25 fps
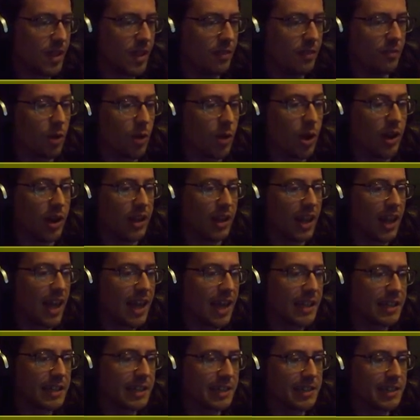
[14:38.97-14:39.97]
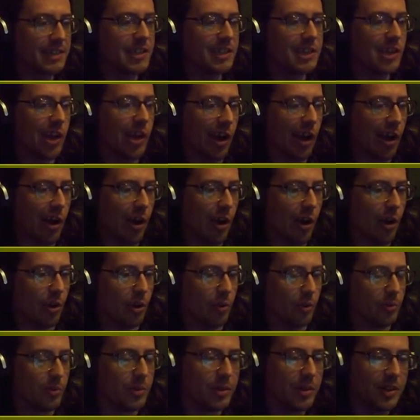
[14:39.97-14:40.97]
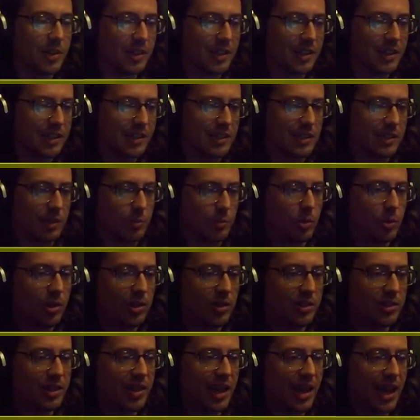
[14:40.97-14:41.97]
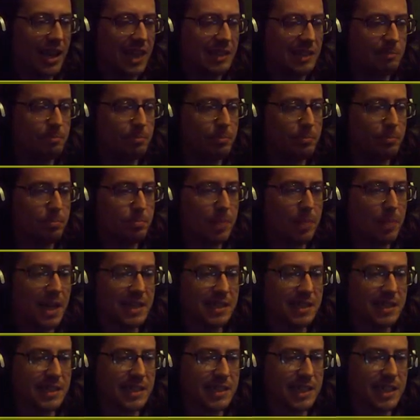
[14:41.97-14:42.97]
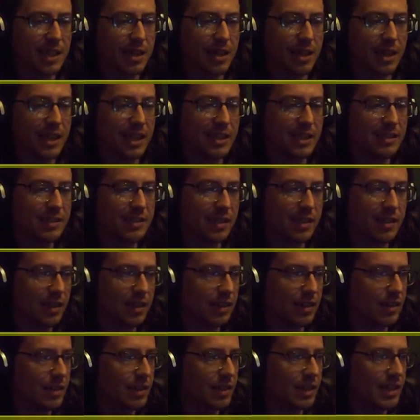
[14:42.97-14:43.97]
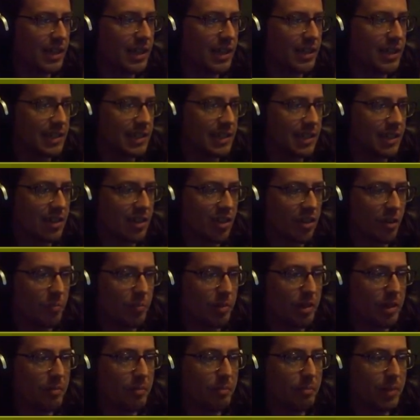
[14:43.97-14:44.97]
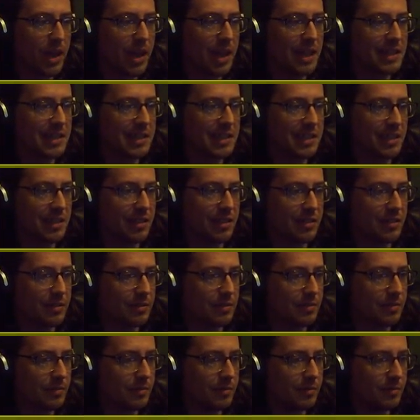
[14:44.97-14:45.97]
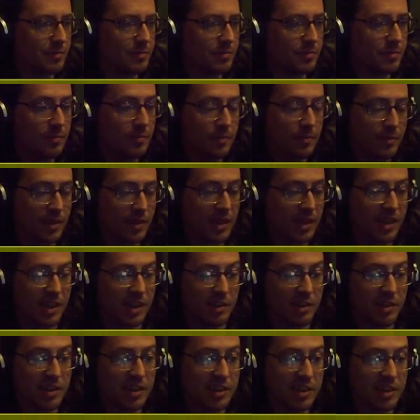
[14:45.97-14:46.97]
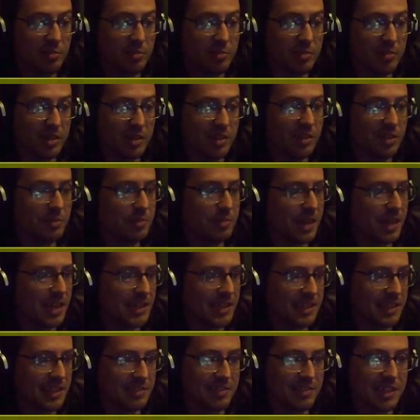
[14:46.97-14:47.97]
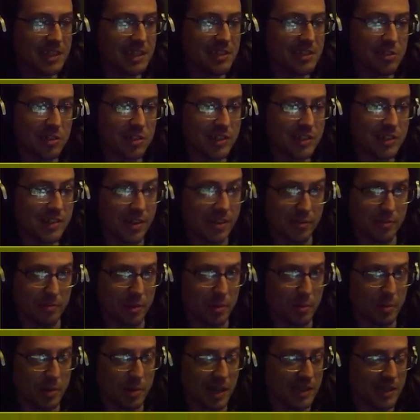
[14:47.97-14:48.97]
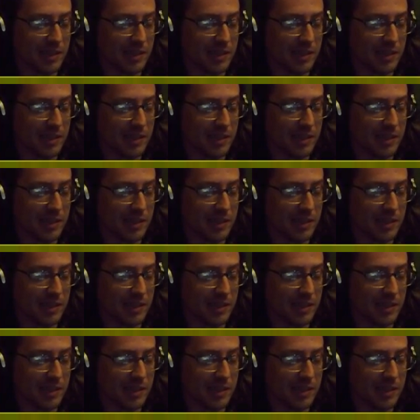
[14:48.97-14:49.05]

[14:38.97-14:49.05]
Right, let's go. It's a world-class pasta eater. He eats the copy and pasta. You know, you copy a lot of pasta and it's not a totem.